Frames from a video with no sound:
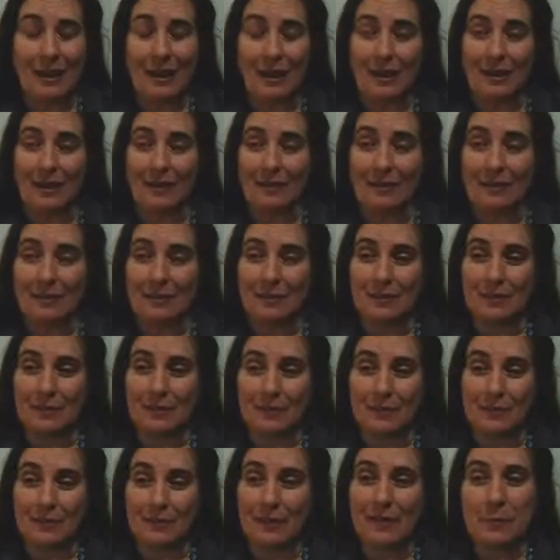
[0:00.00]
Uh, it's, a,
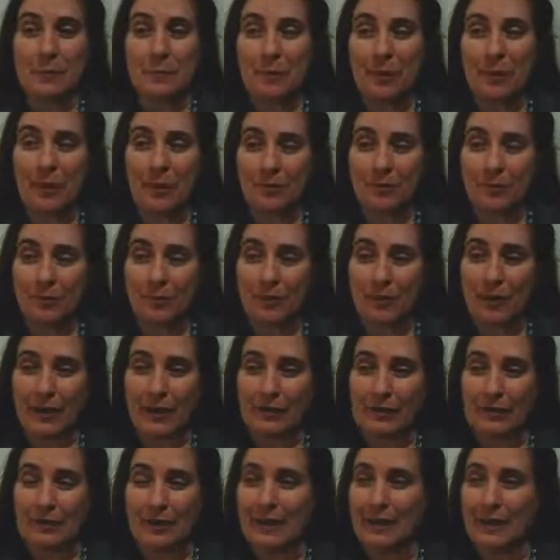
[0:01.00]
it's a very powerful
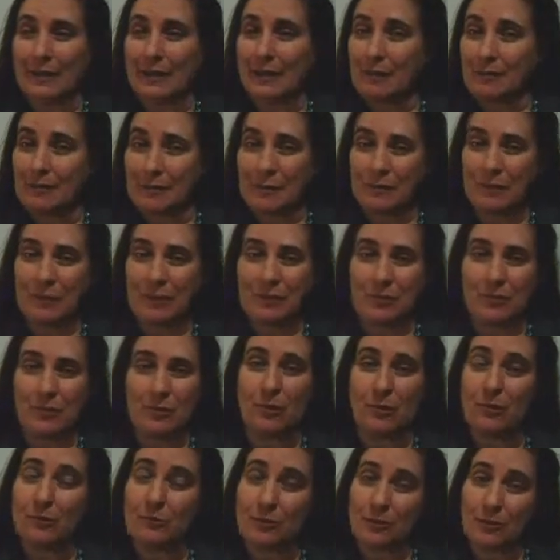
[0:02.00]
craving, and that was mentioned
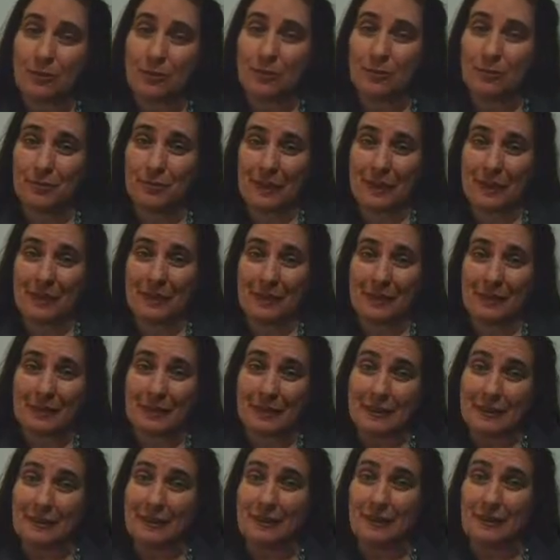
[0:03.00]
over and over again on
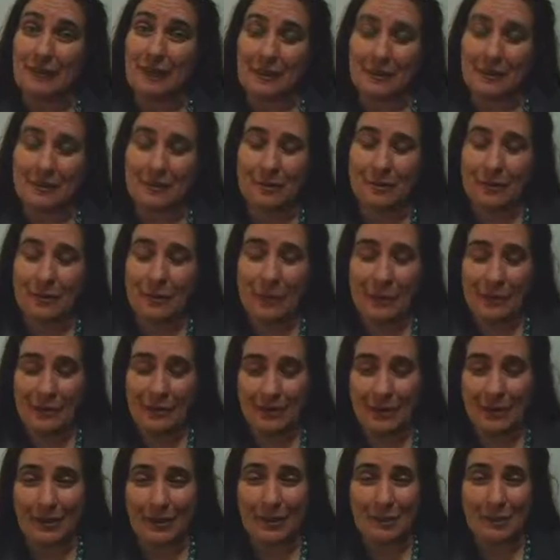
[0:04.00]
the Internet, so I
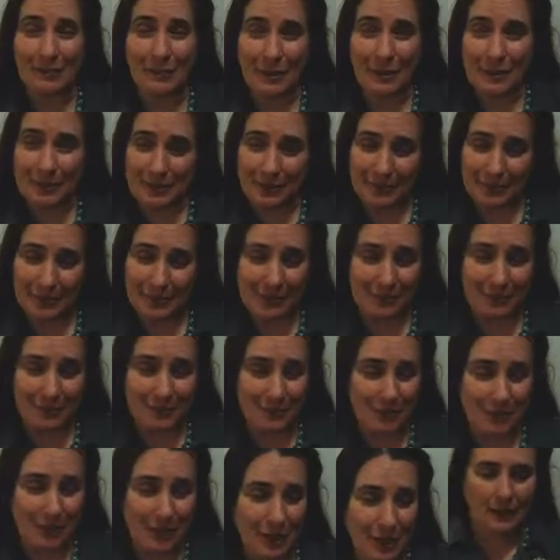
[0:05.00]
thought I'd mention that as
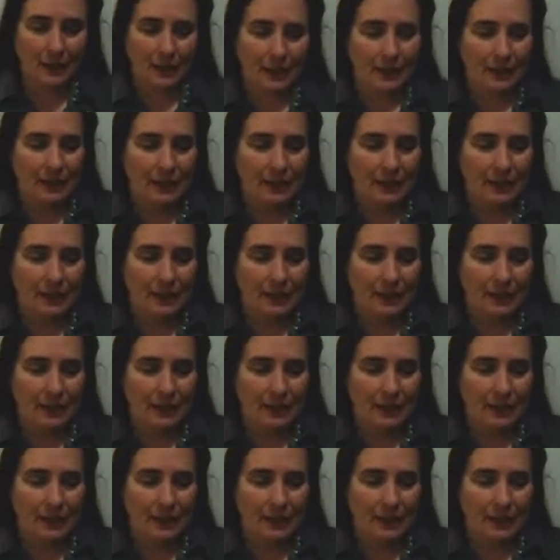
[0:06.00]
well.